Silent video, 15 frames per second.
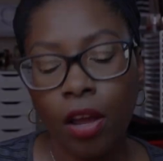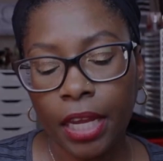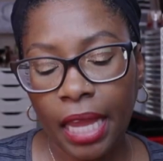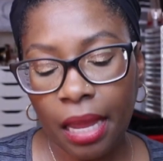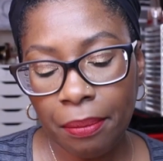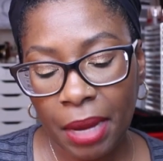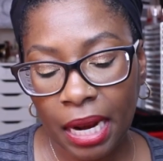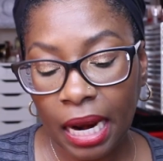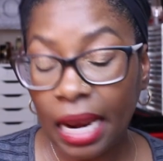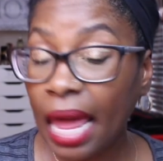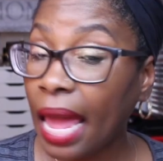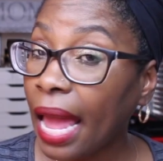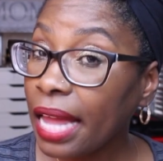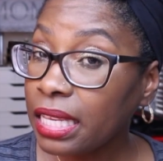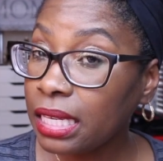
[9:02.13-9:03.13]
Okay, my
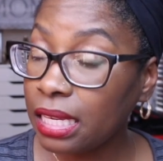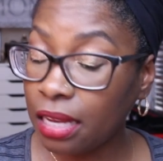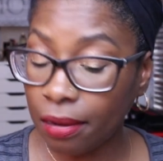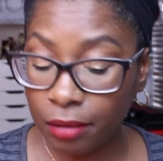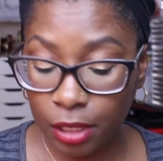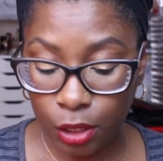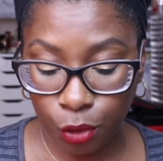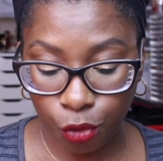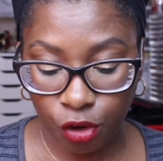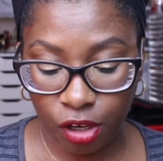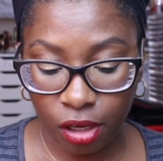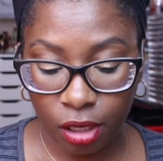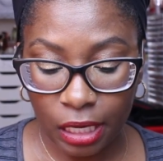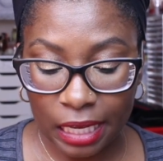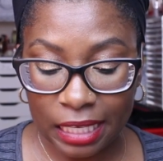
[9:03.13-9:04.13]
last
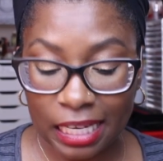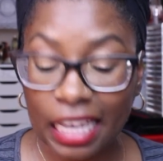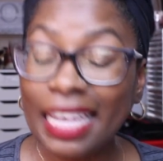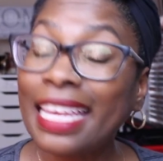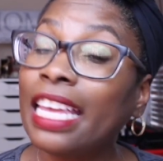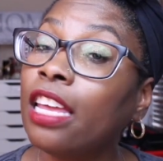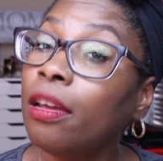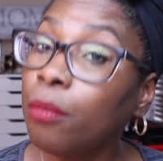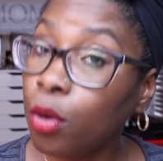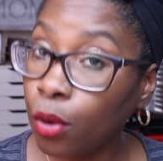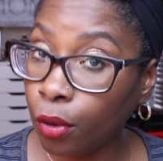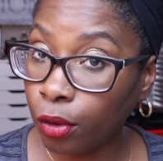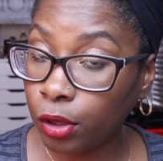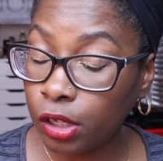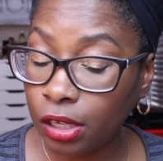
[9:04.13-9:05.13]
sunscreen is a
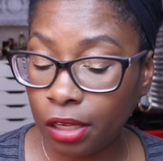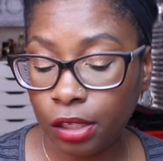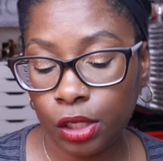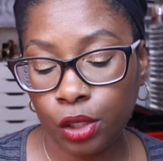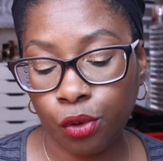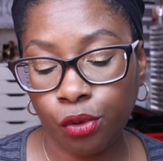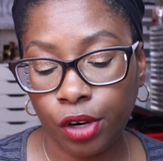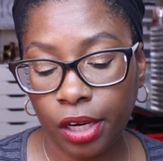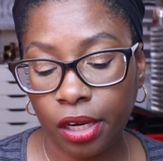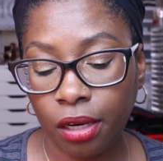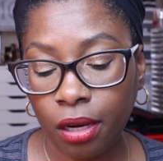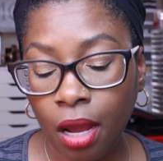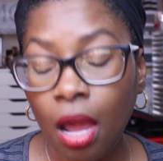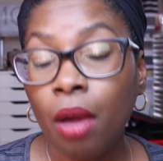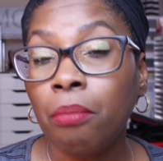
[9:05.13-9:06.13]
chemical
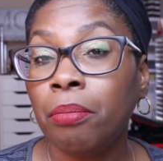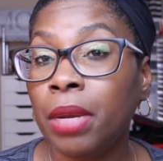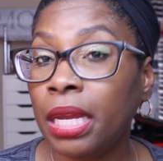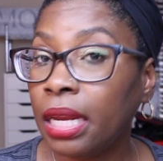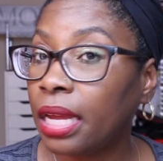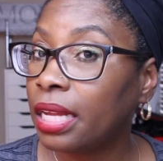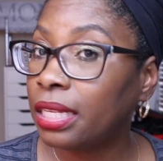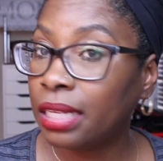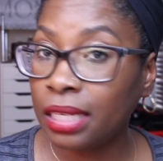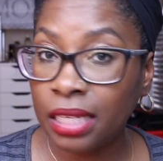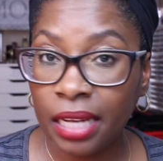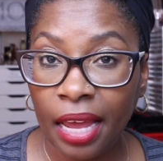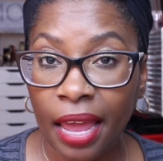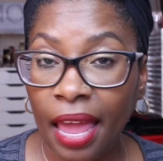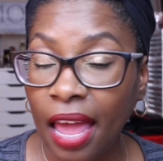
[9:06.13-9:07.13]
sunscreen, meaning it does
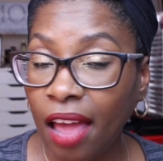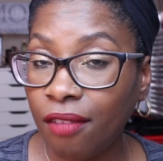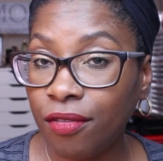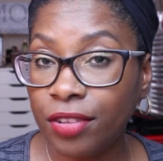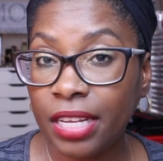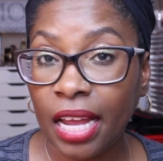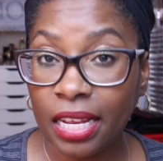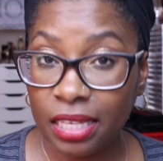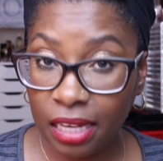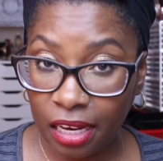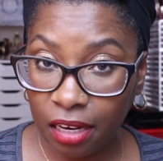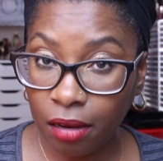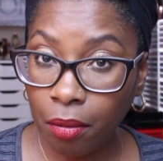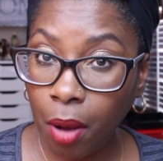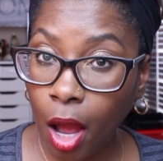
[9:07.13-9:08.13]
not have
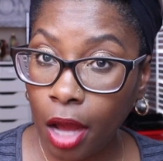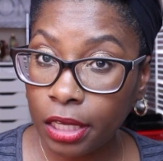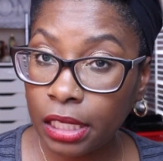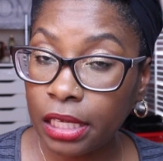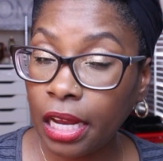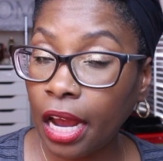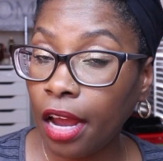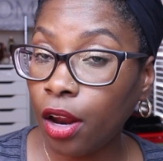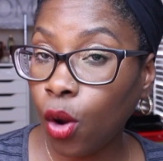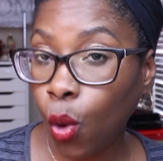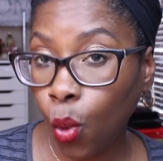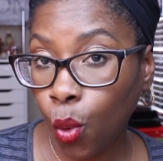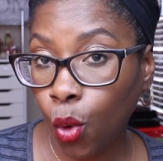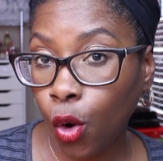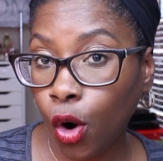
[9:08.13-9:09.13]
titanium oxide
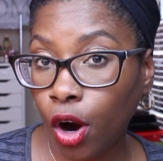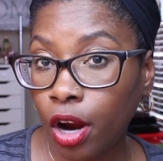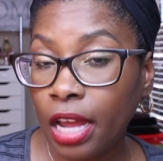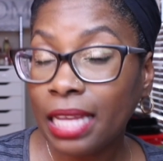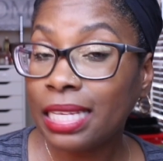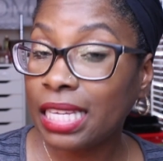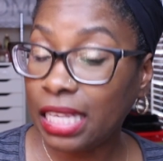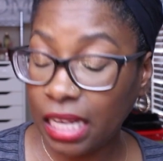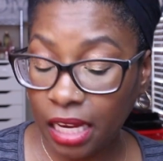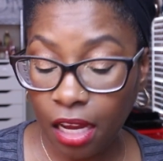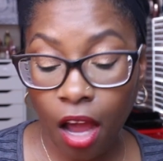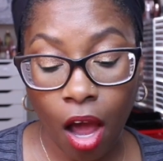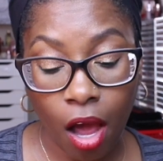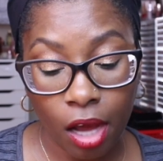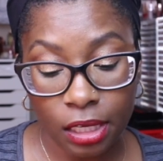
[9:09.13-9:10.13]
or
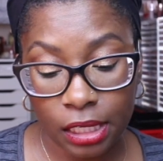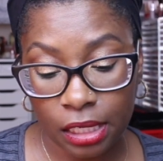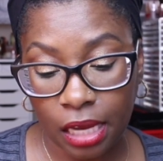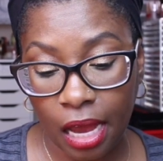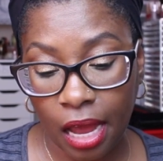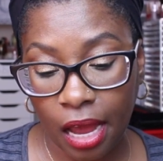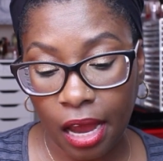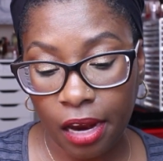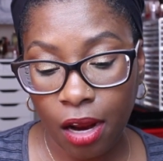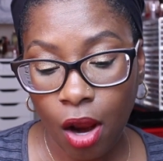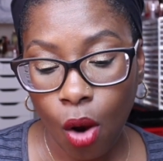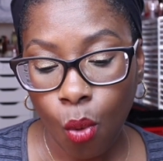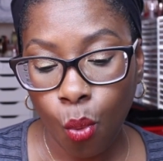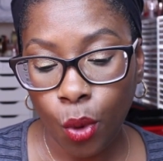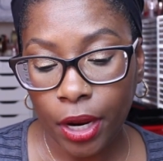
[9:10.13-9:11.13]
zinc oxide.
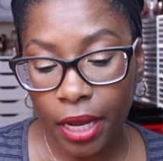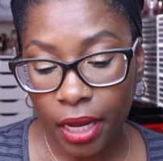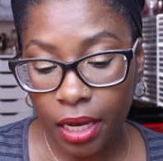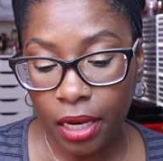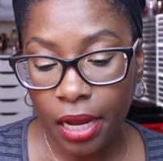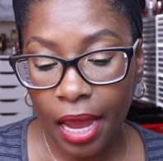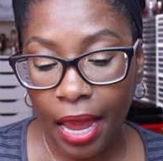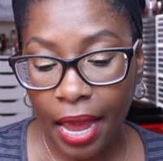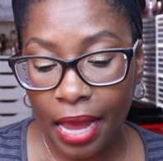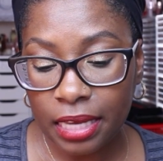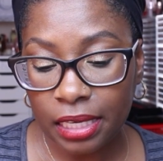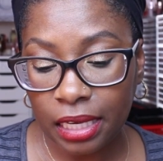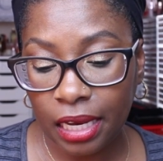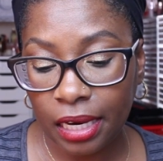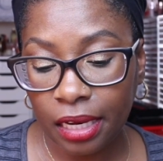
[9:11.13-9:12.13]
What it
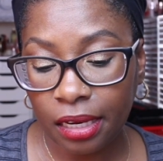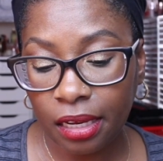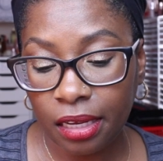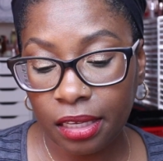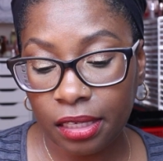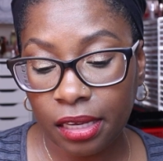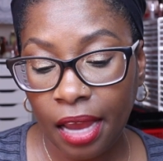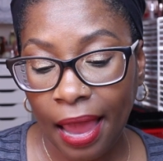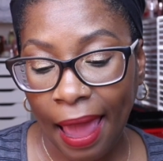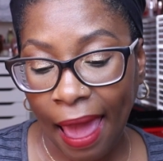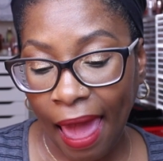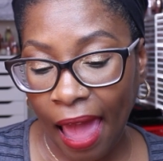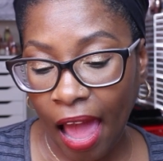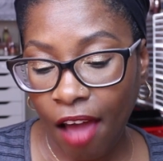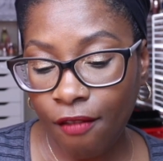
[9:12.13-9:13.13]
has in it is
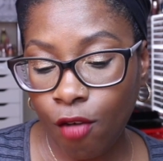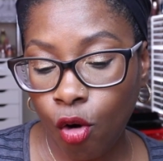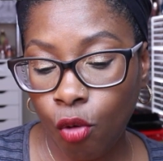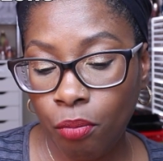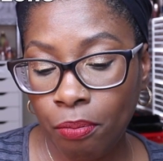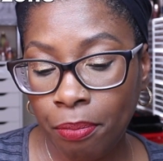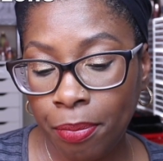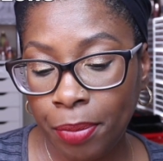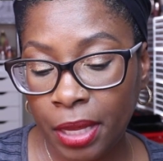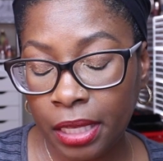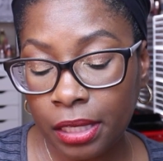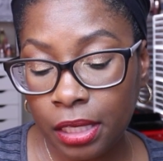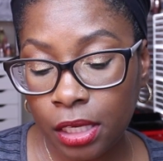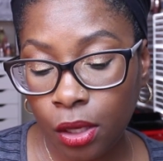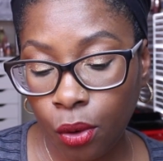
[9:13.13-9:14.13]

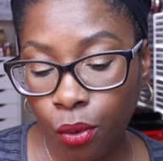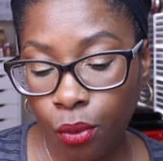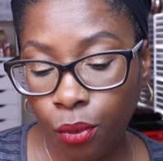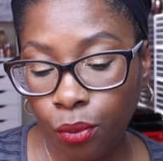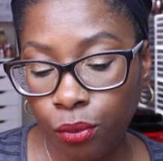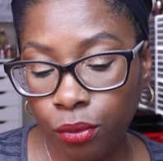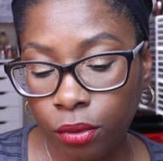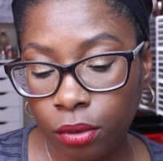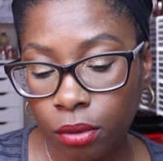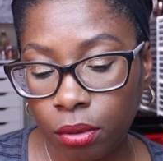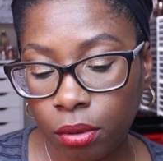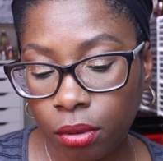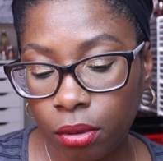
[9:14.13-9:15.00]
avobenzone,